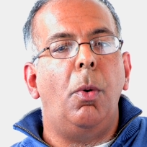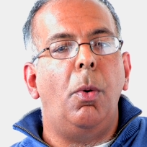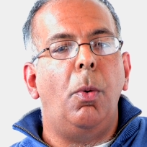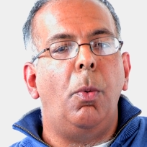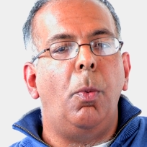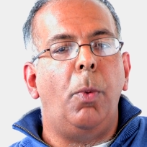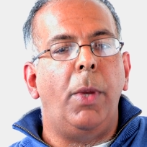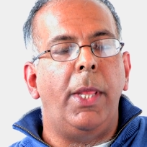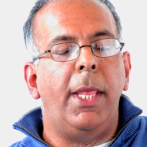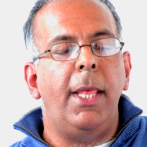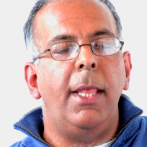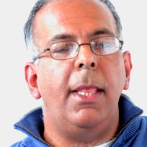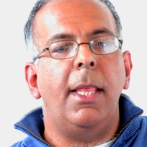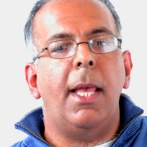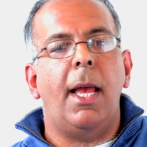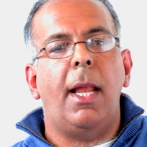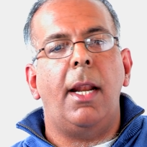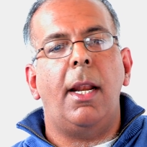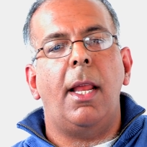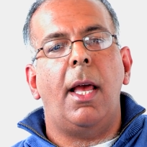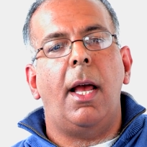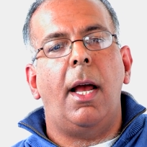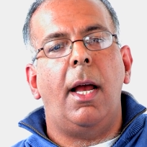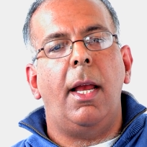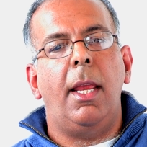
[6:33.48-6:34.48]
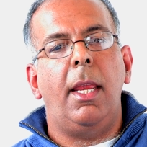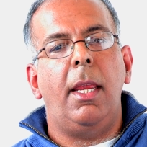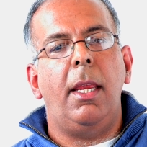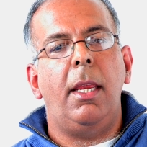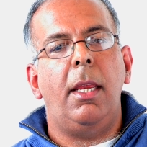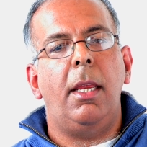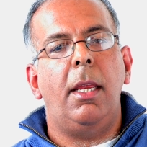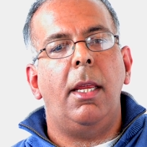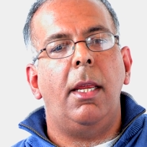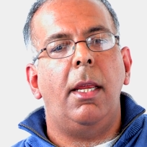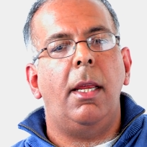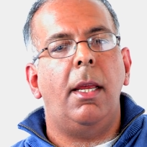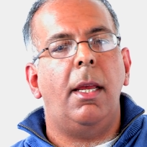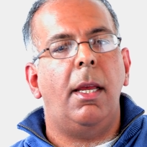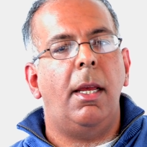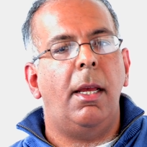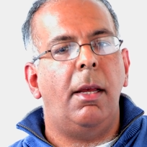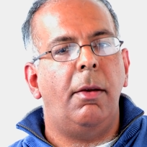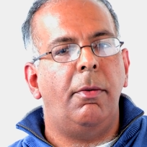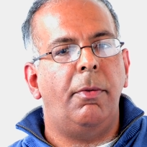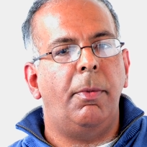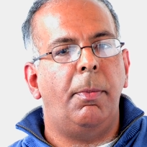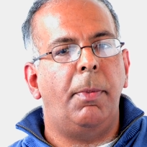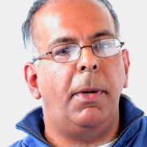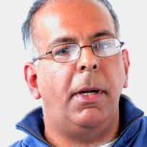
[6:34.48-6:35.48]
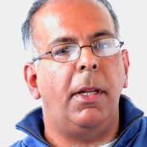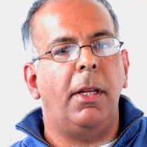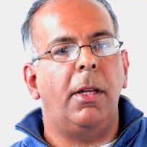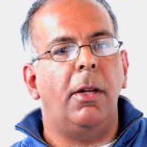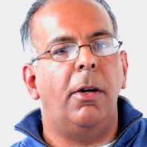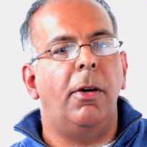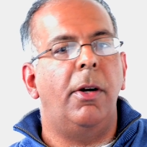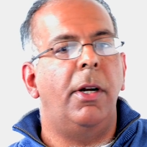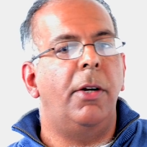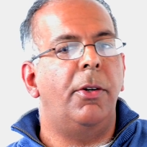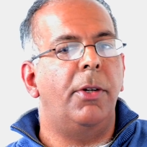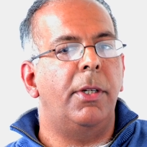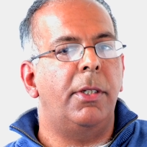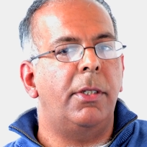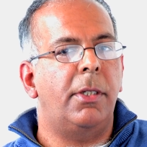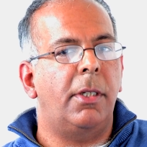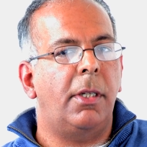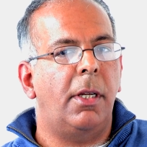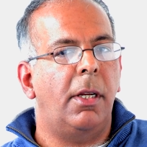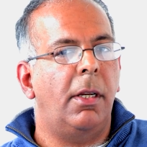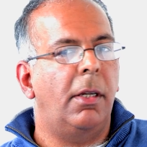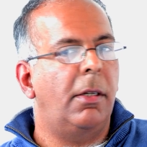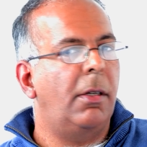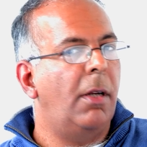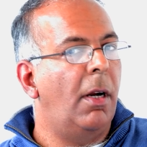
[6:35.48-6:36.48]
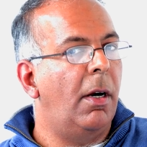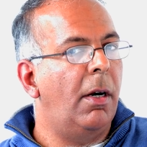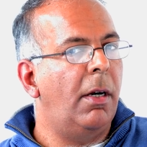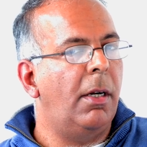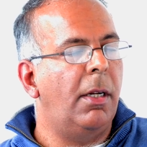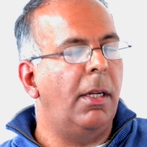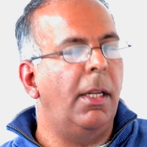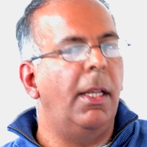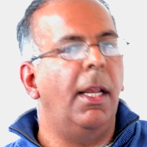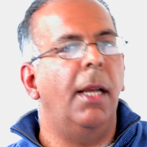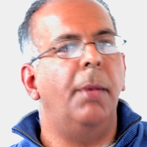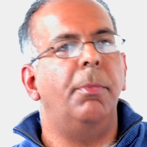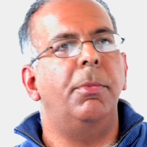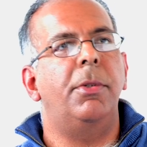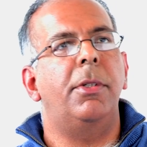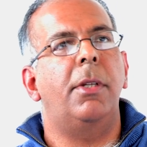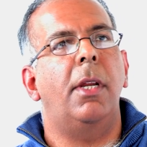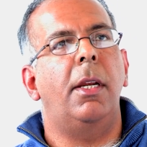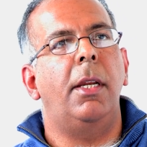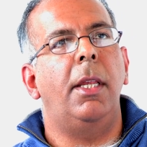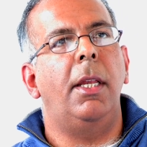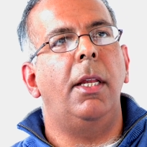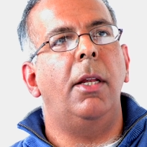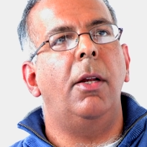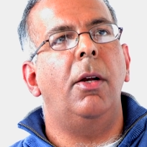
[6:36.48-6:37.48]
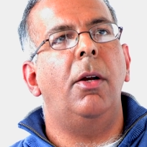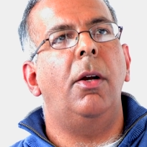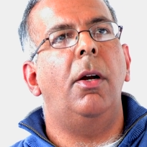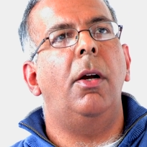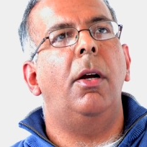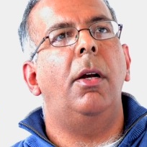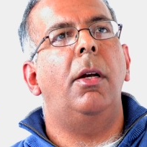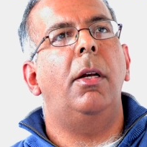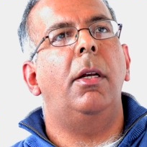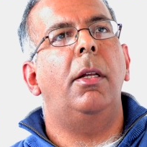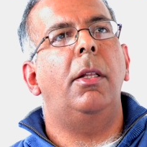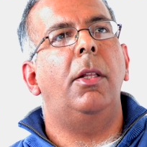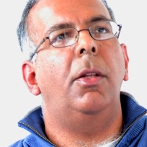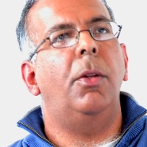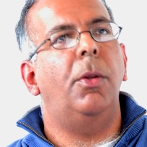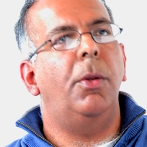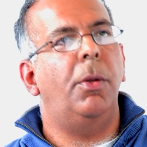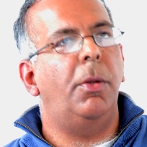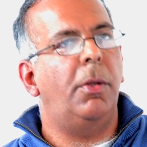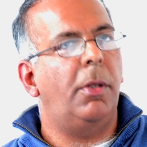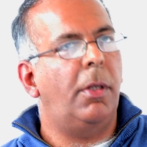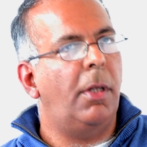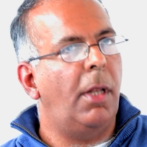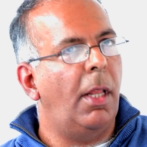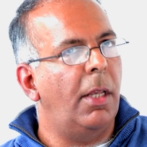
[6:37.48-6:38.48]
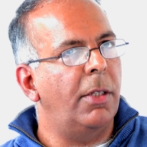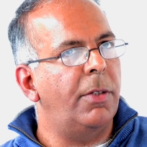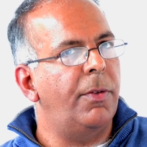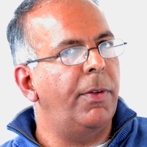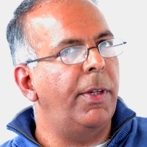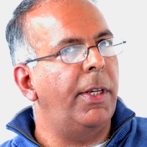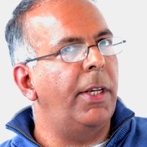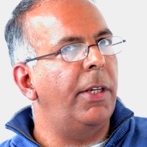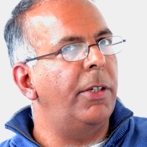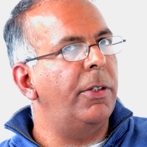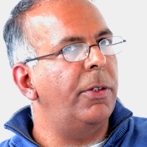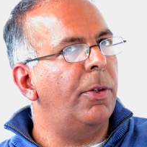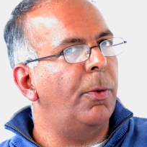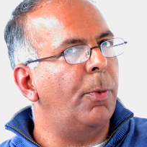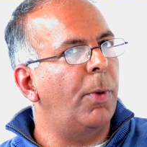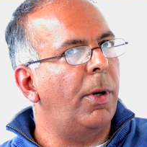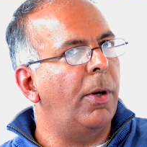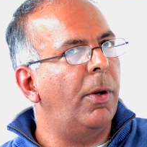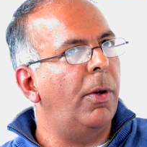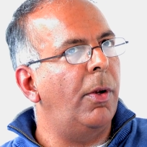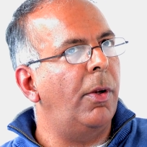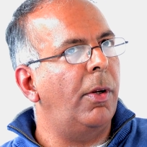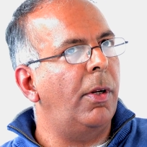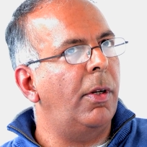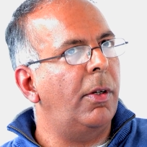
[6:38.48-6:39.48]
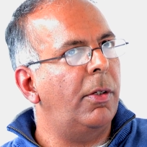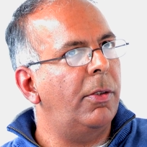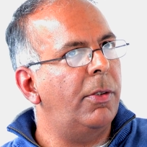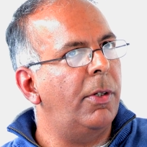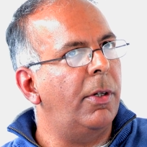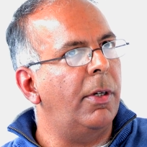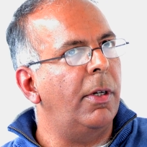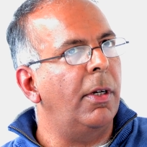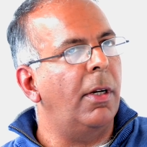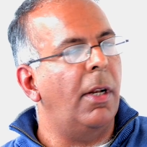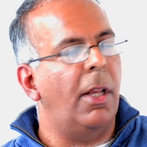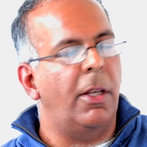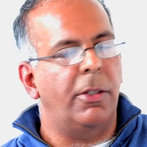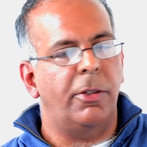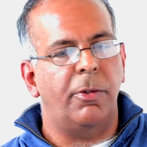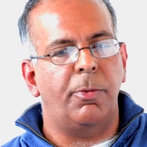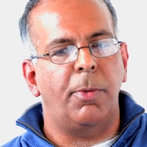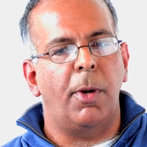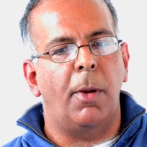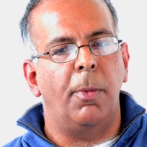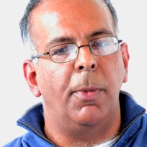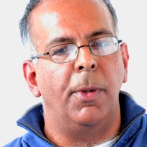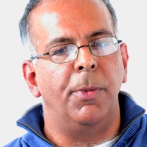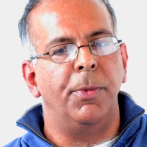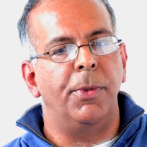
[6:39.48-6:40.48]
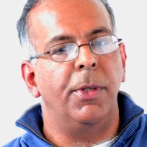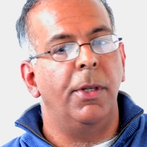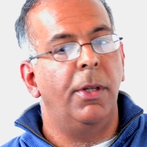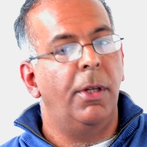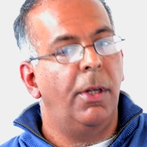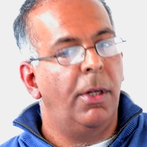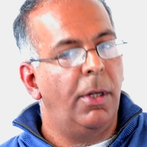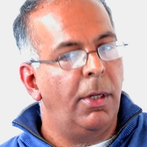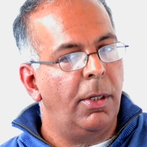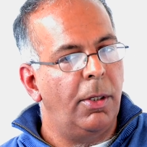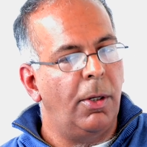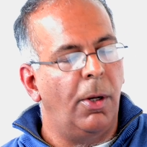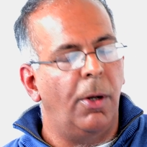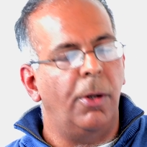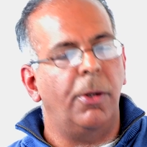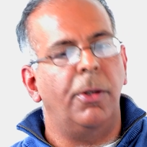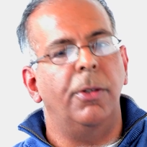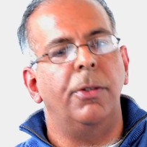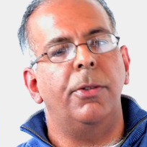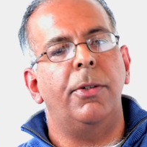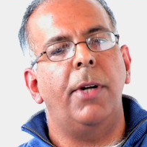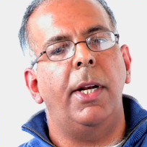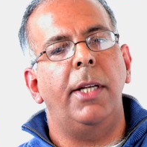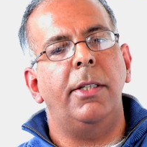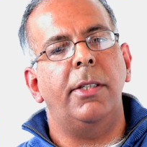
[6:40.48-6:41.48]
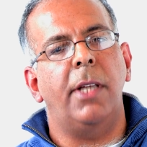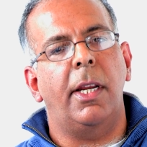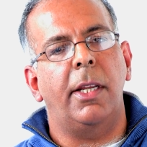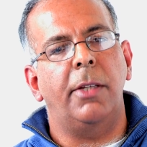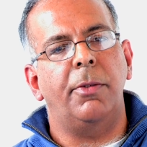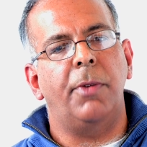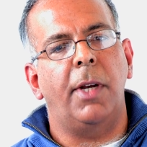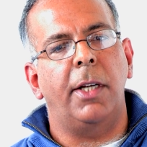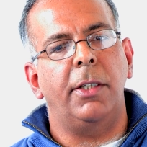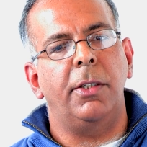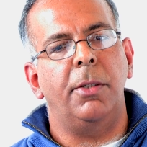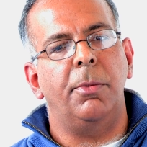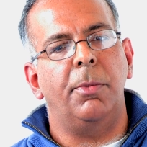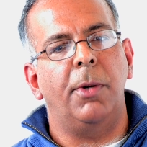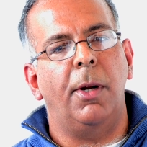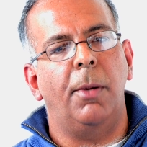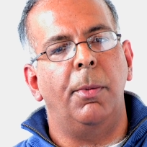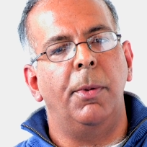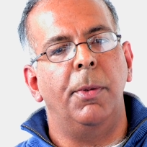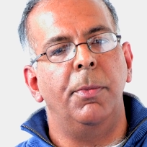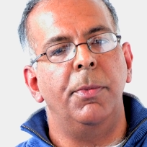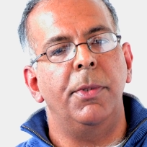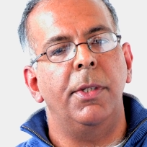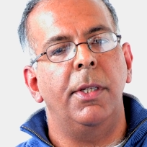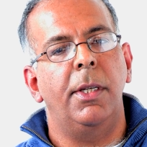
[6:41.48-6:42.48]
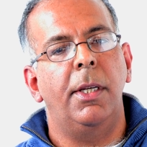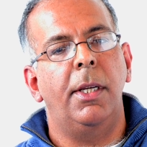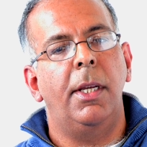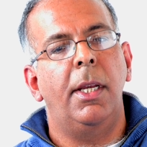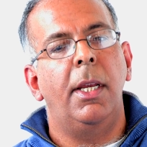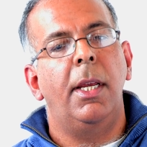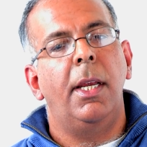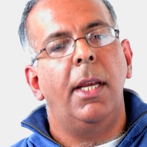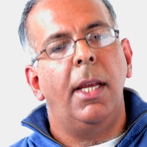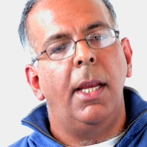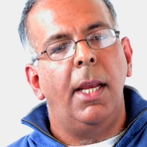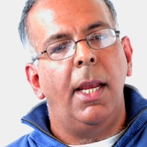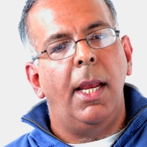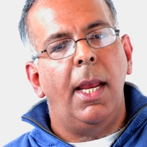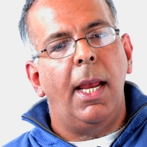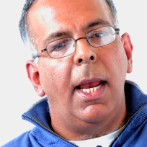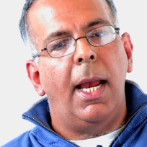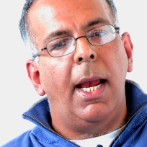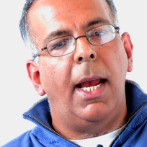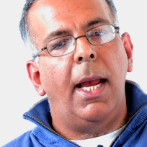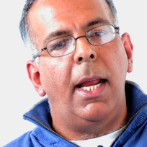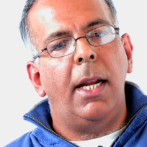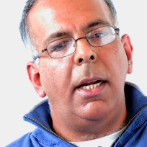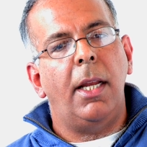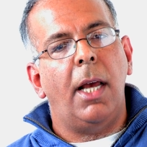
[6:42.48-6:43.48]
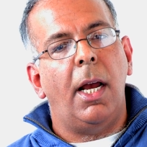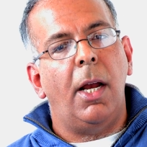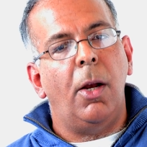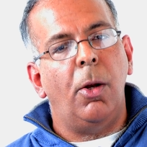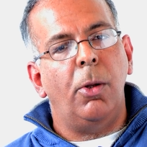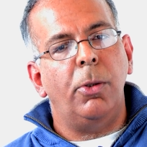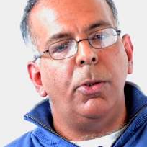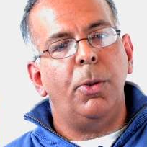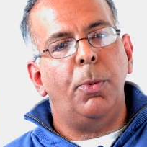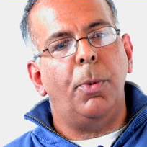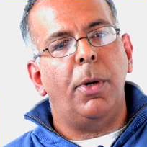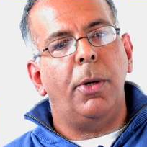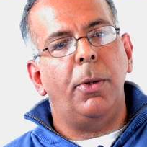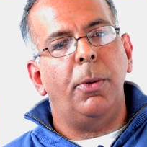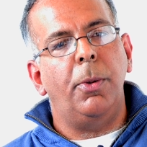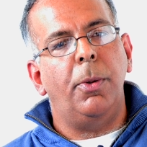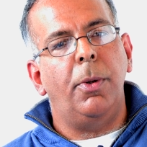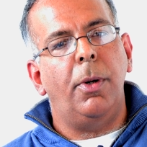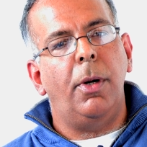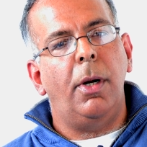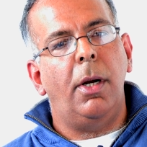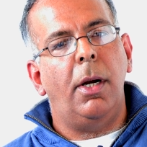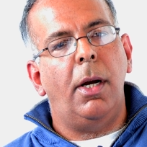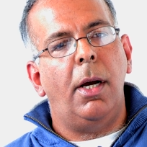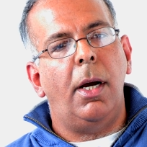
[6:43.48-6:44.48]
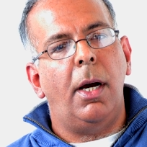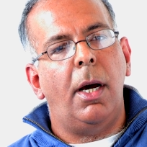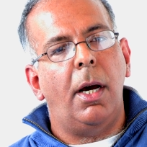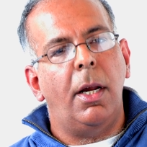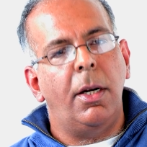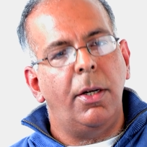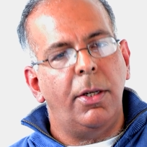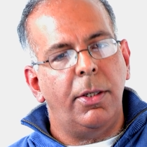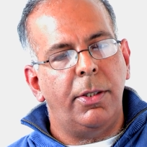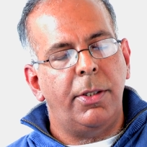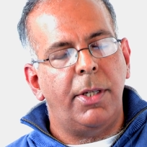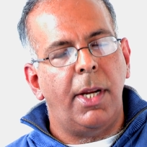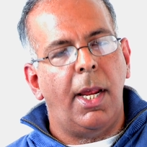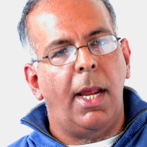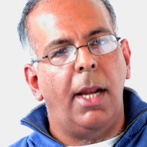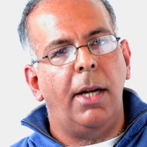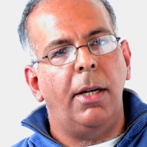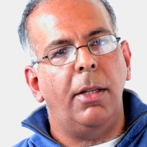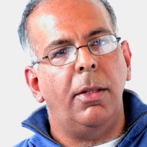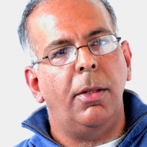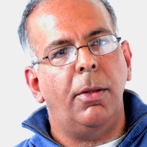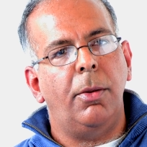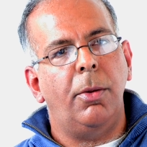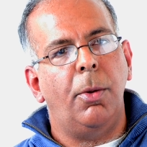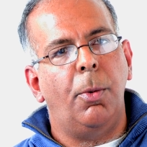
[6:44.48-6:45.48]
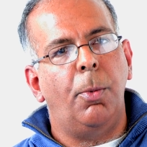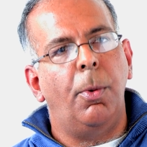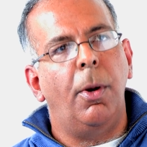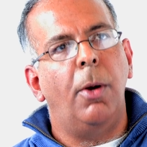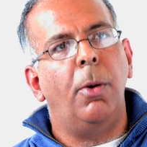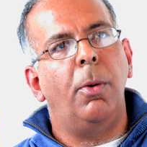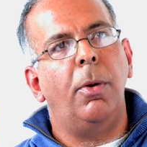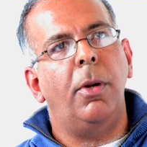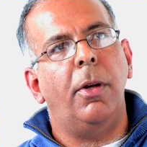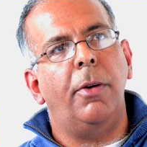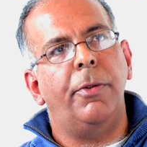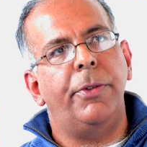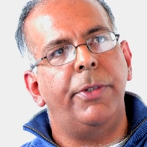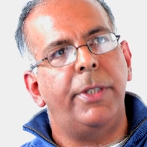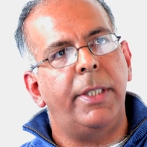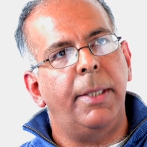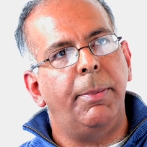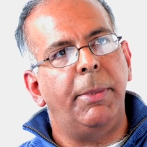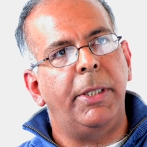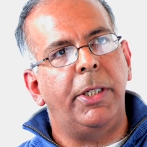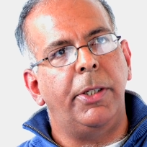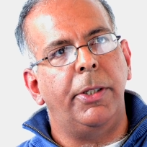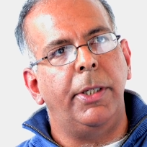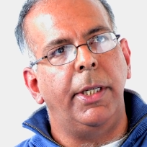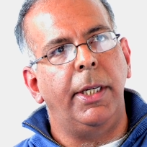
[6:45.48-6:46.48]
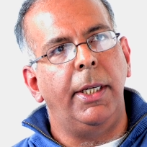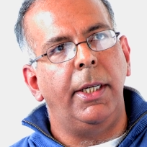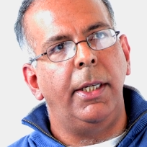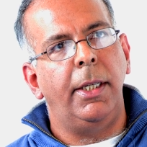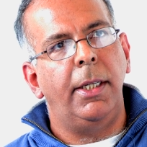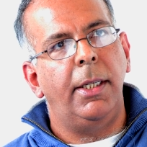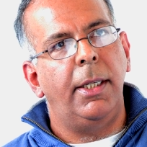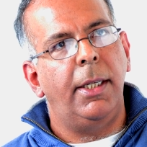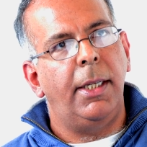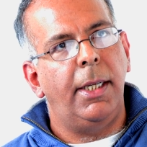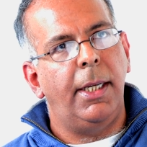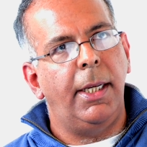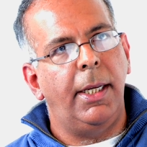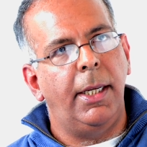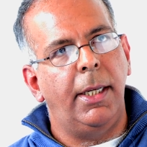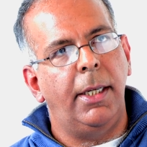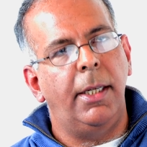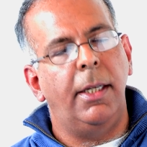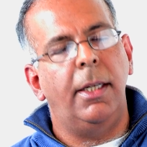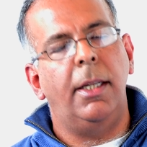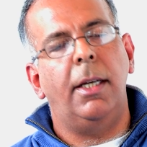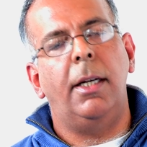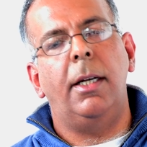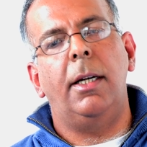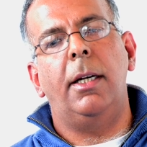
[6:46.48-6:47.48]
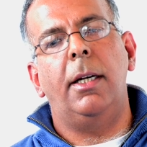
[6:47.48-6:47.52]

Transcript: Within that, I have a particular interest. Currently, I'm studying classification of a certain class of problems called constraint satisfaction problems. And I also want to understand the role of symmetry in